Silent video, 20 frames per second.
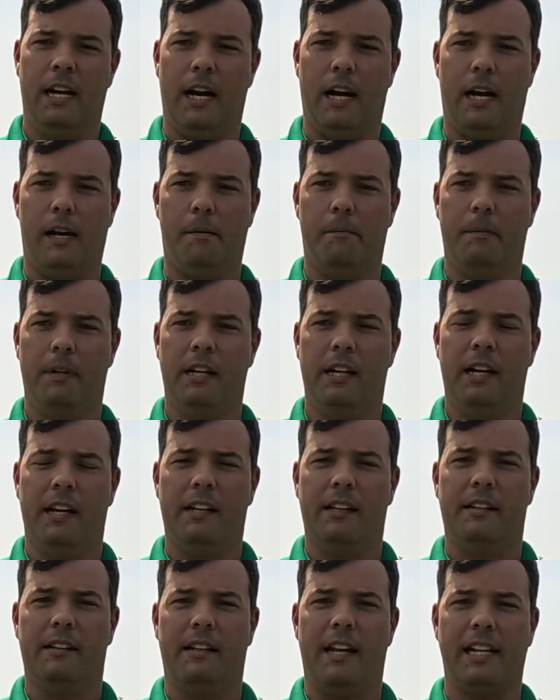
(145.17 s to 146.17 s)
Um,
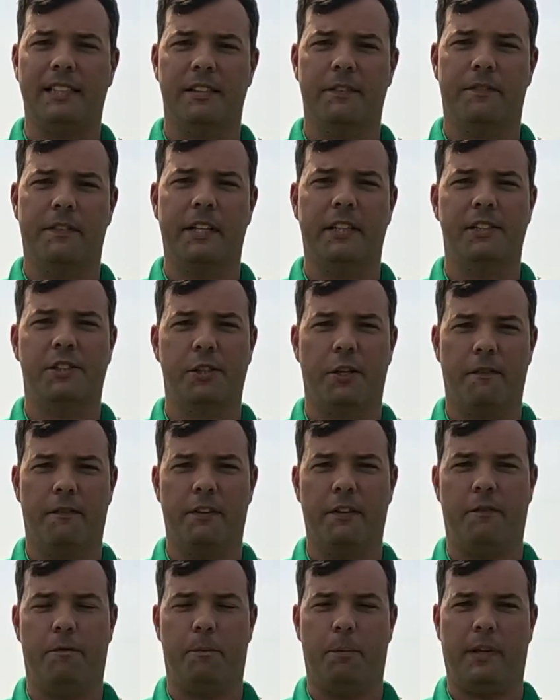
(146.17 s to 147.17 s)
lots of
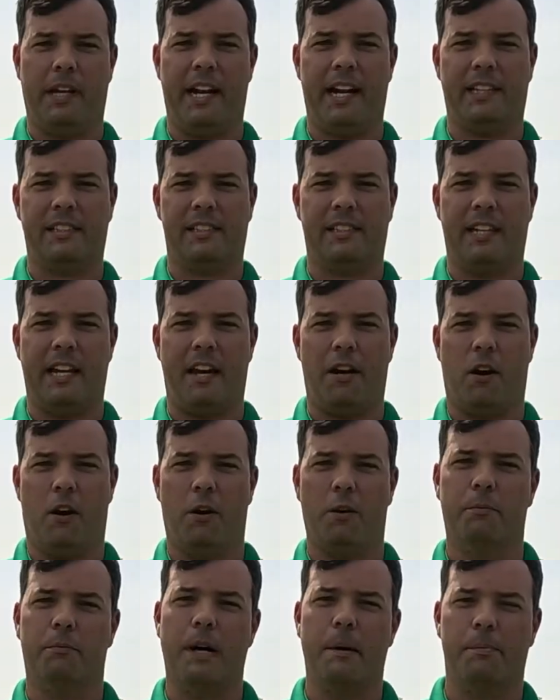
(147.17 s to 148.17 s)
conservative plants that
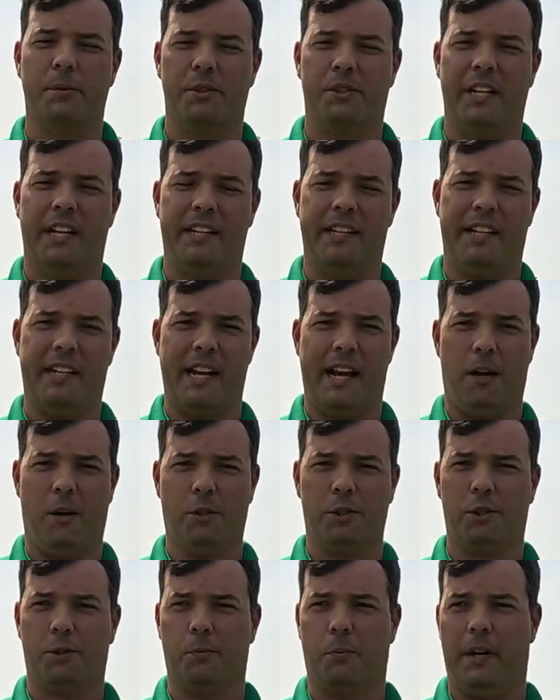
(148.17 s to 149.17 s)
aren't represented
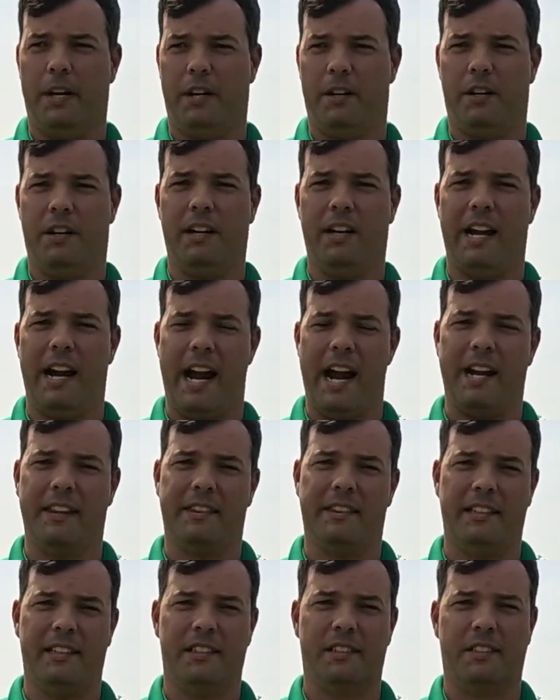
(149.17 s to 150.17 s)
elsewhere
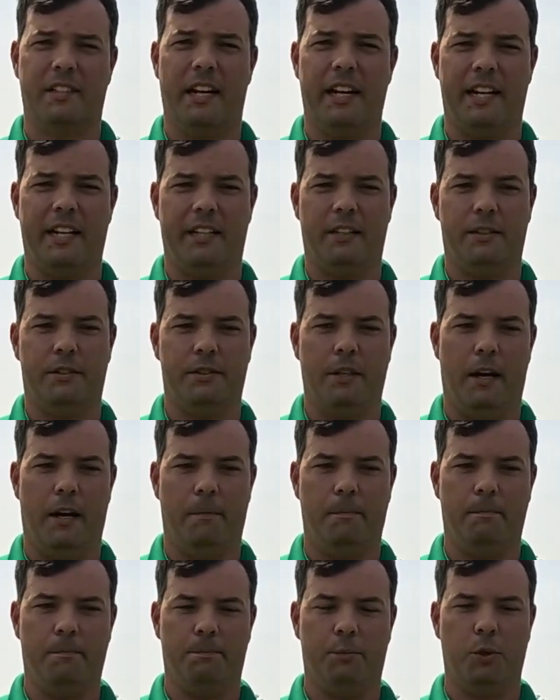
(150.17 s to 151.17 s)
at this site.
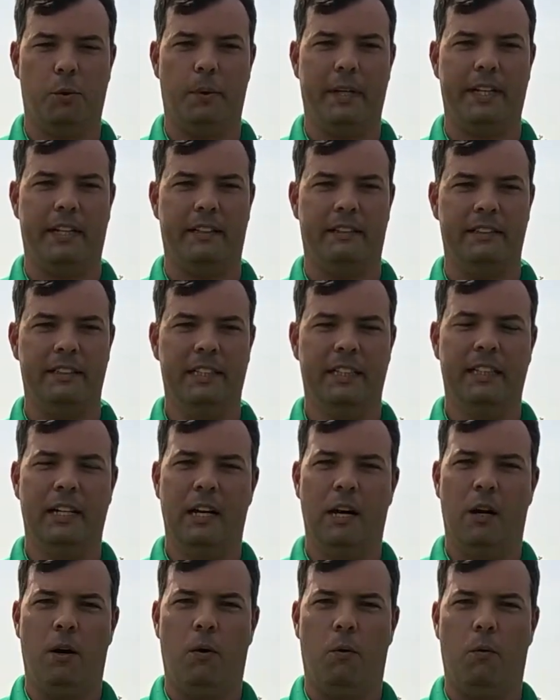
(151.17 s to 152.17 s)
Um, so we can,
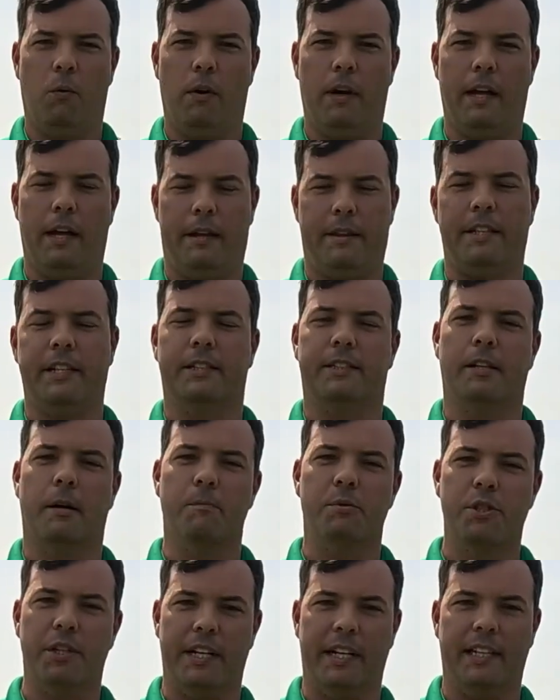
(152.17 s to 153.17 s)
uh, the
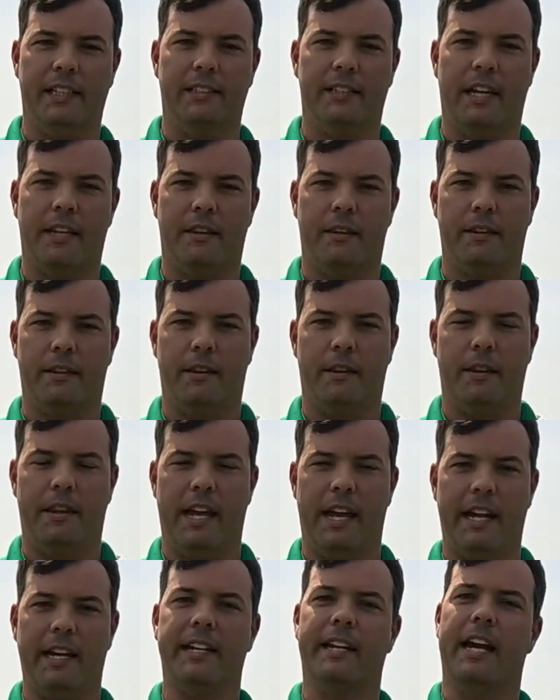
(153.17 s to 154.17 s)
assumption is that
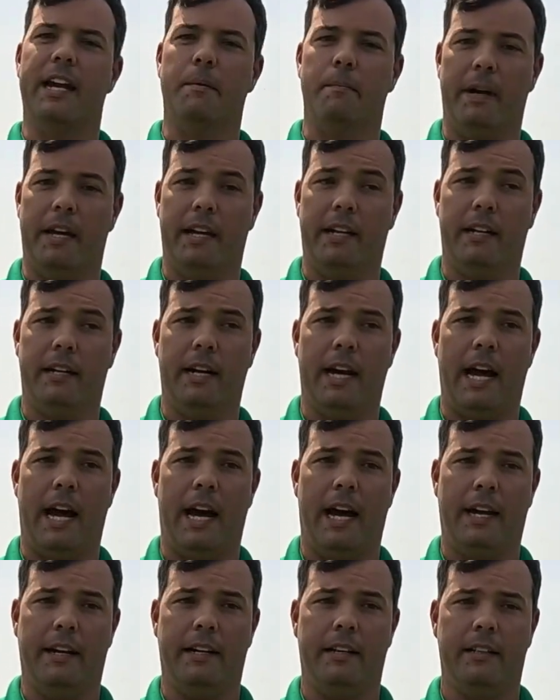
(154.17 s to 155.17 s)
they came in
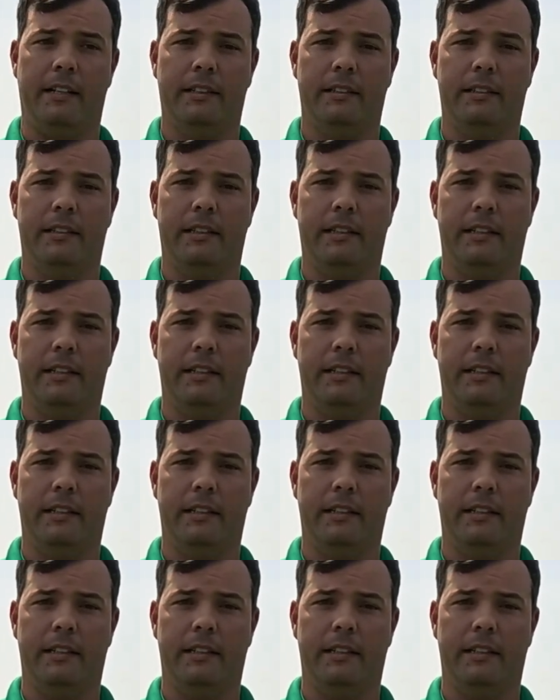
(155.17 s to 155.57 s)
on